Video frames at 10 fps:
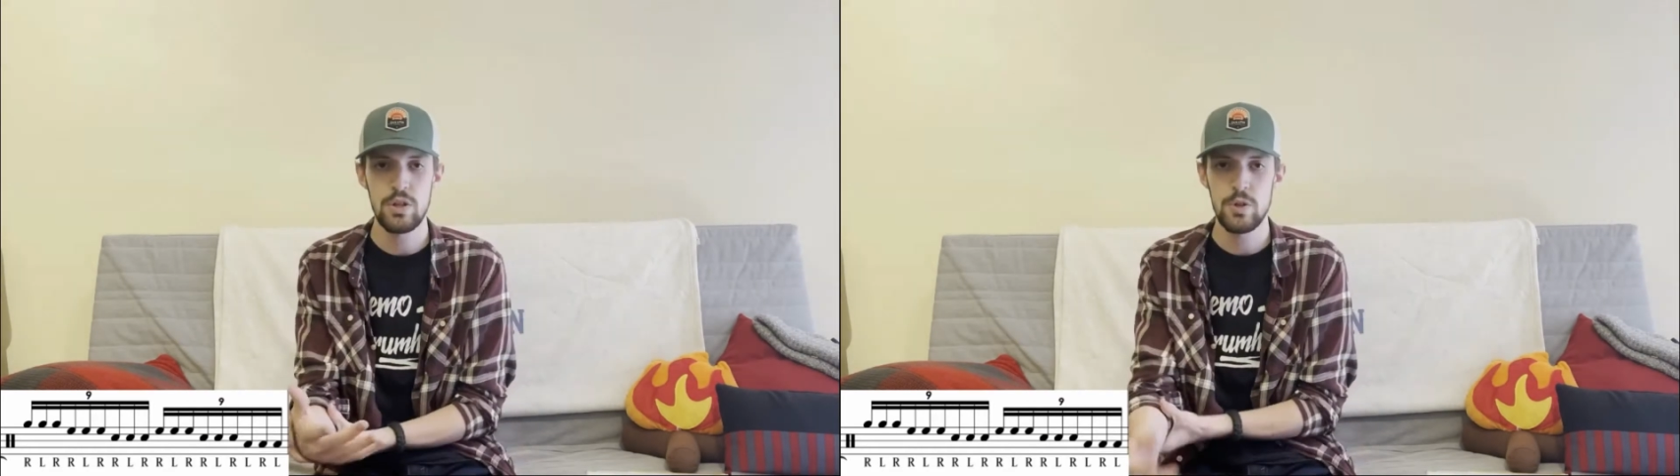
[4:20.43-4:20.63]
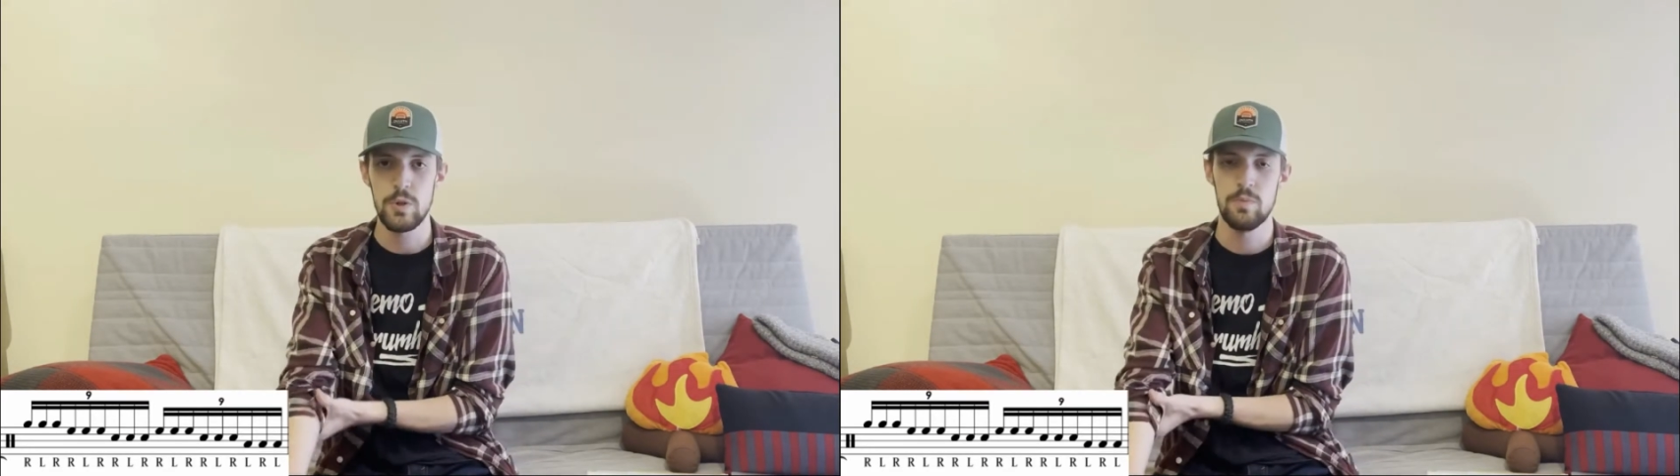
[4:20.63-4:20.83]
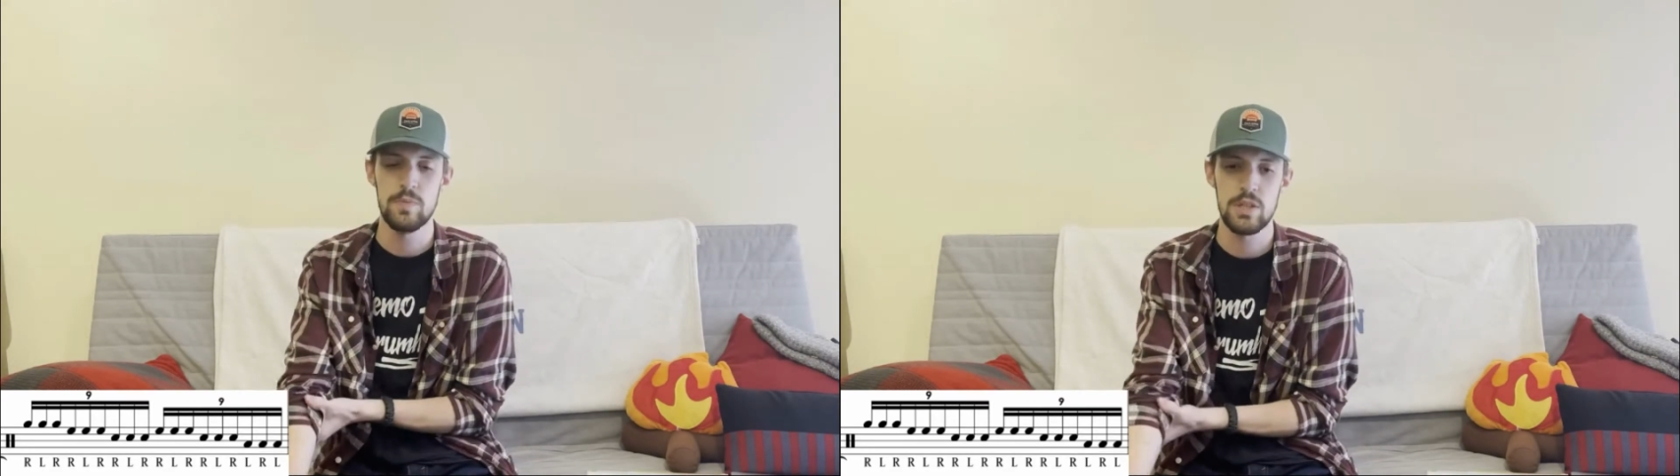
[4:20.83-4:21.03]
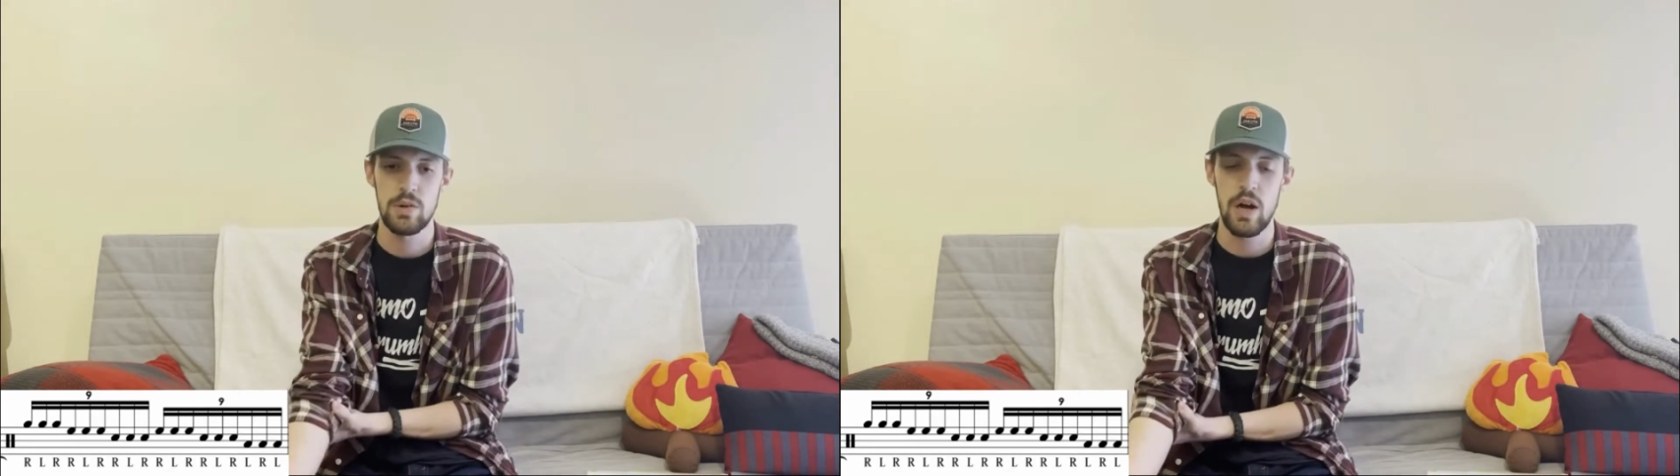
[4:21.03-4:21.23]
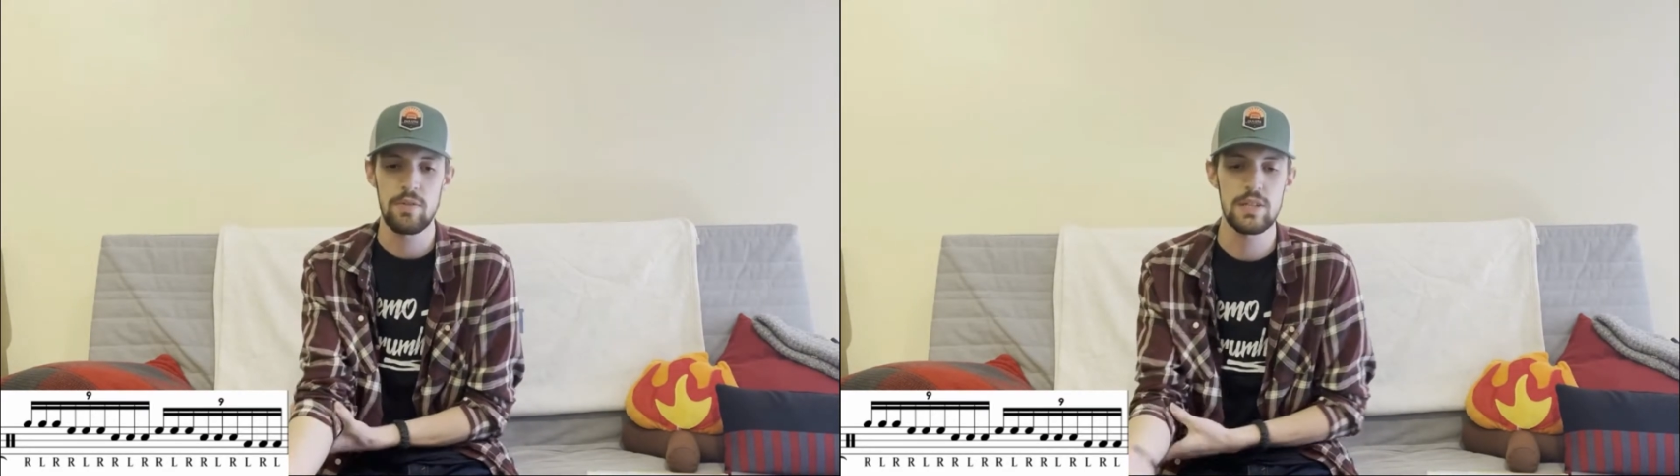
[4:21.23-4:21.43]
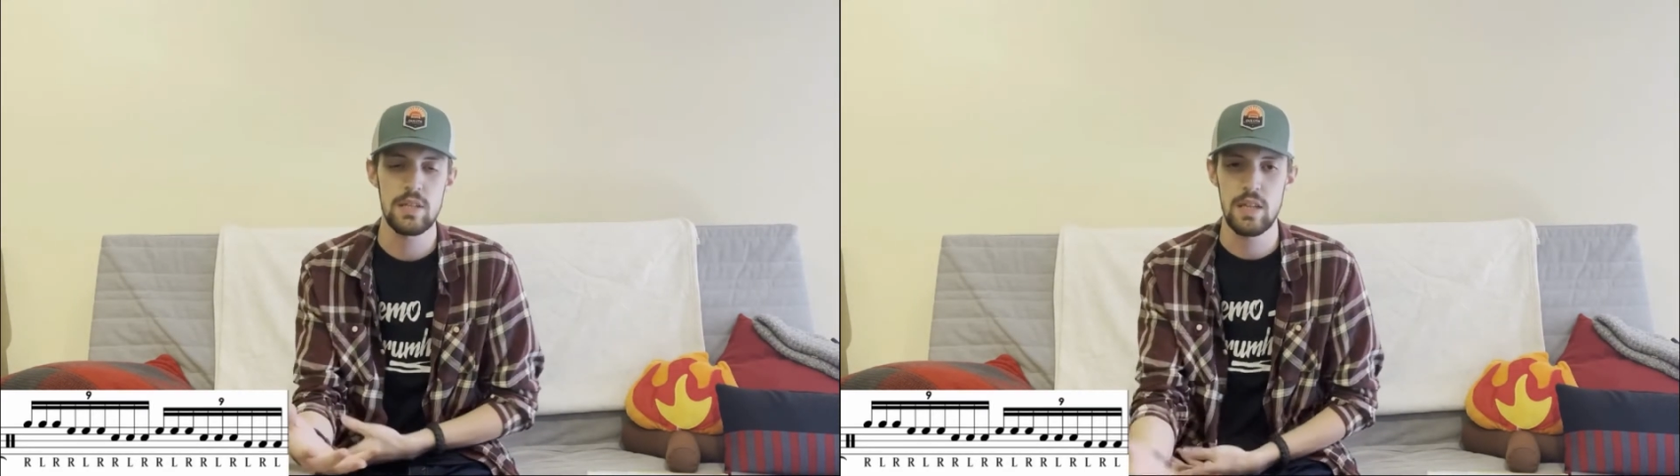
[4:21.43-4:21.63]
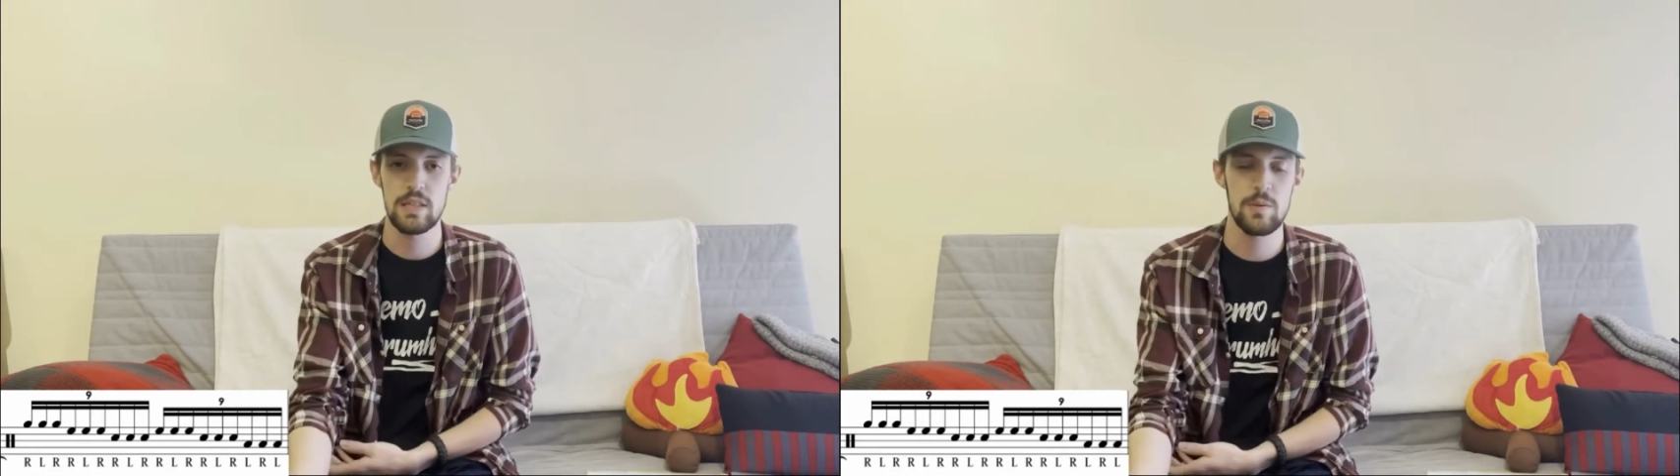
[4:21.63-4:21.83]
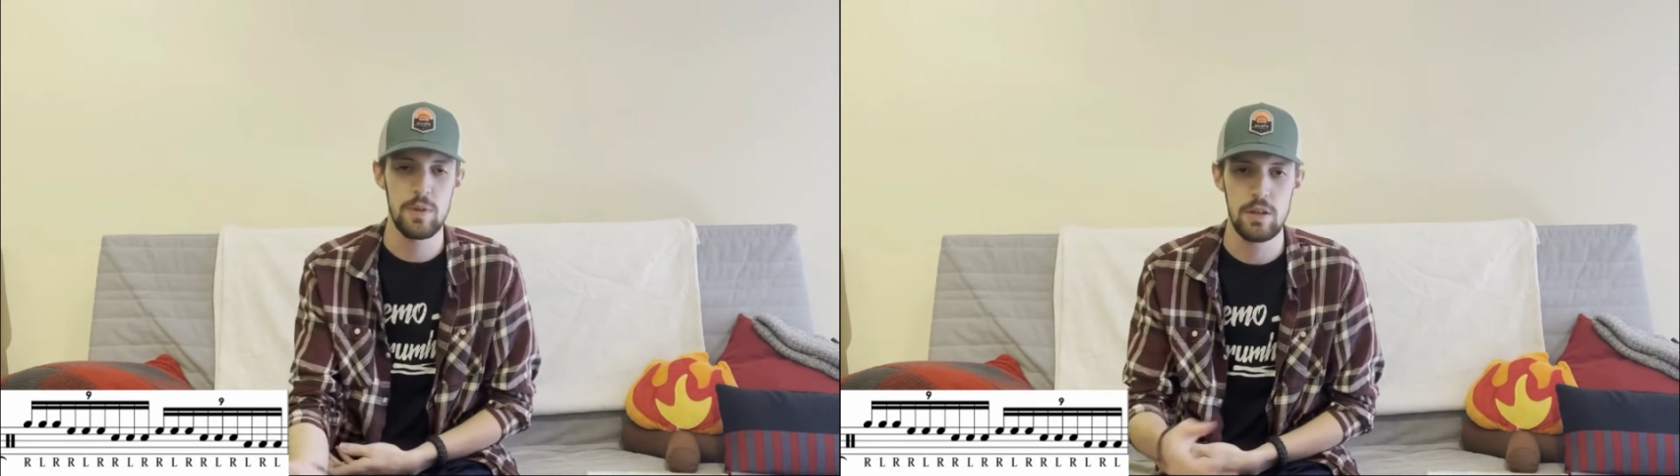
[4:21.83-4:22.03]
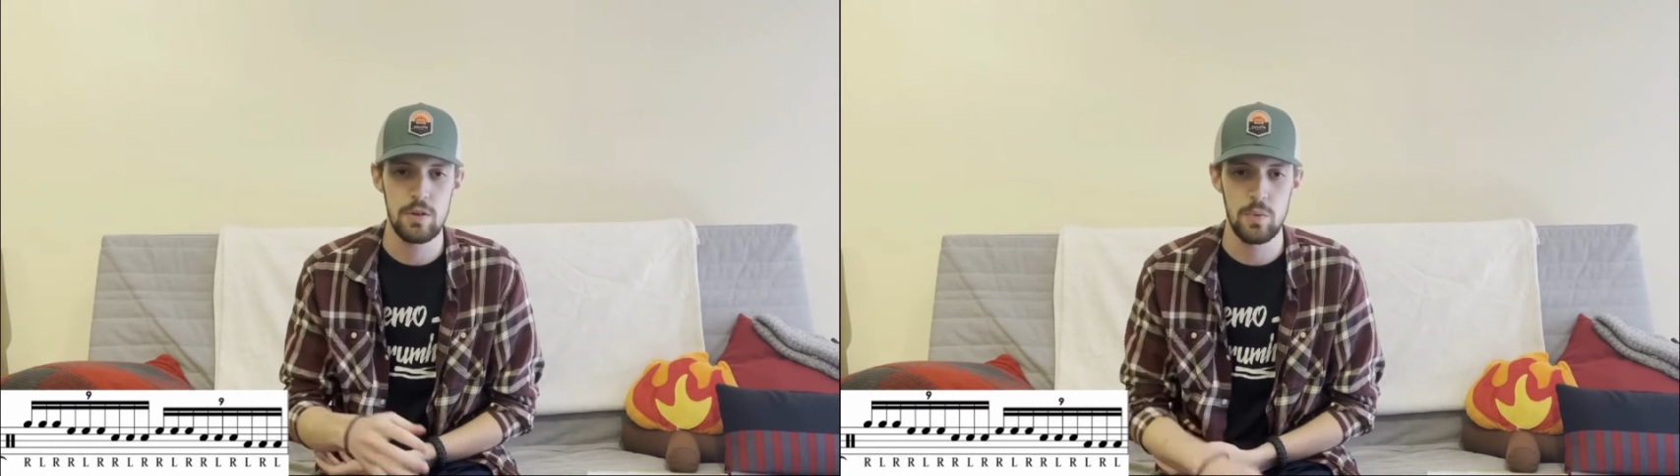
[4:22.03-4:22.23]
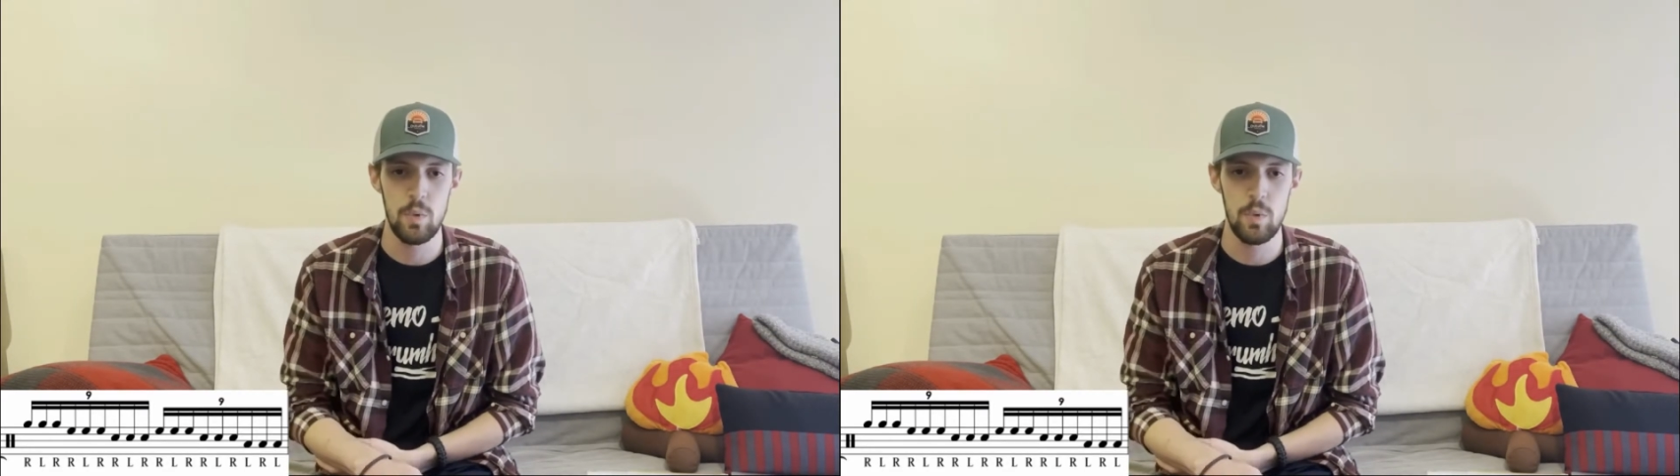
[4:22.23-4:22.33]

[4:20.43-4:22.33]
Cool. So obviously that's something you can